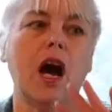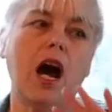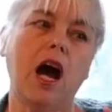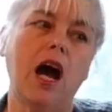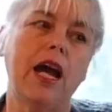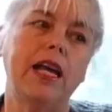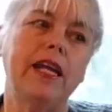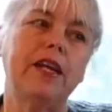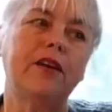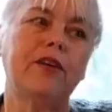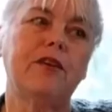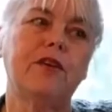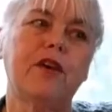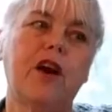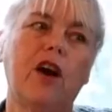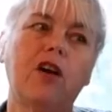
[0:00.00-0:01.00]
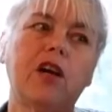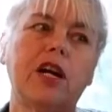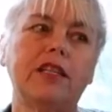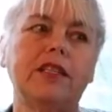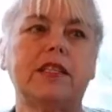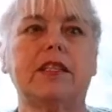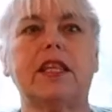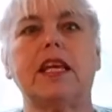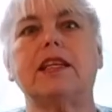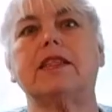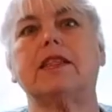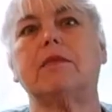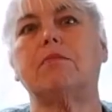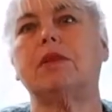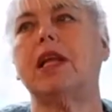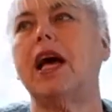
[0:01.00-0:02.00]
I hear all kinds of things,
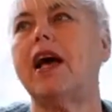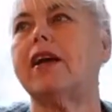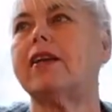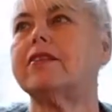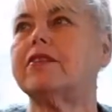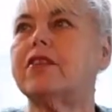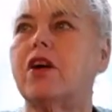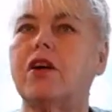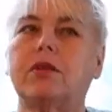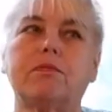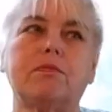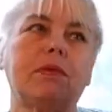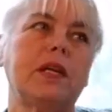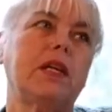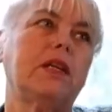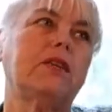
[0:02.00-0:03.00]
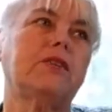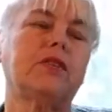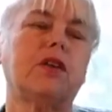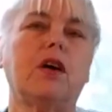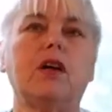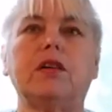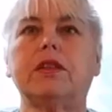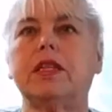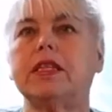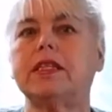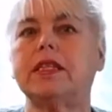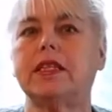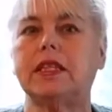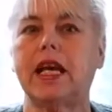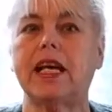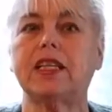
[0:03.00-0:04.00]
a black salt, pink salt, this
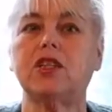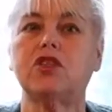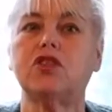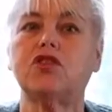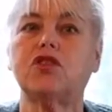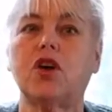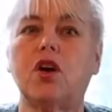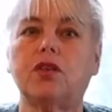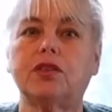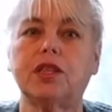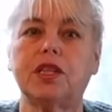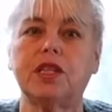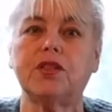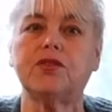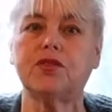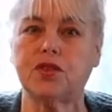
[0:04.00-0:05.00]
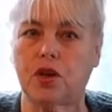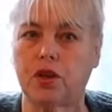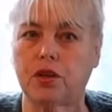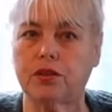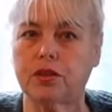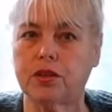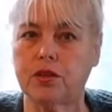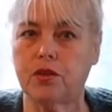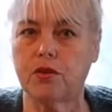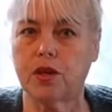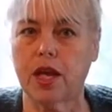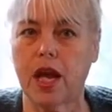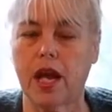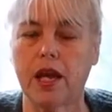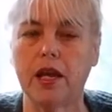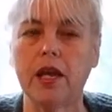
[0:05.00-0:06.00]
and that. Salt is salt,
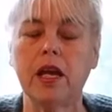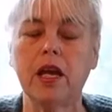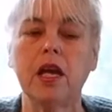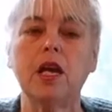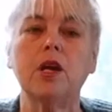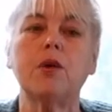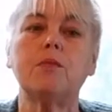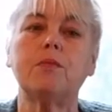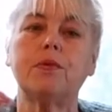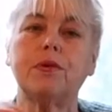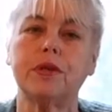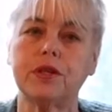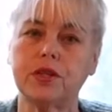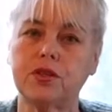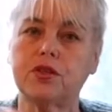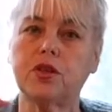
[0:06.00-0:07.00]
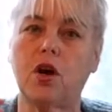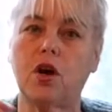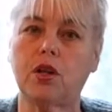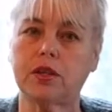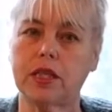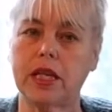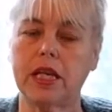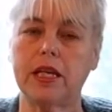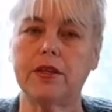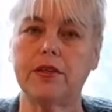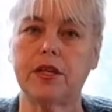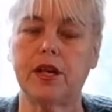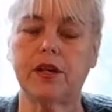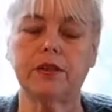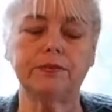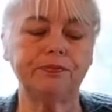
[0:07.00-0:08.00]
okay? Put salt in
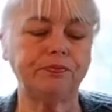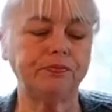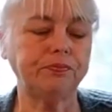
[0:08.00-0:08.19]
there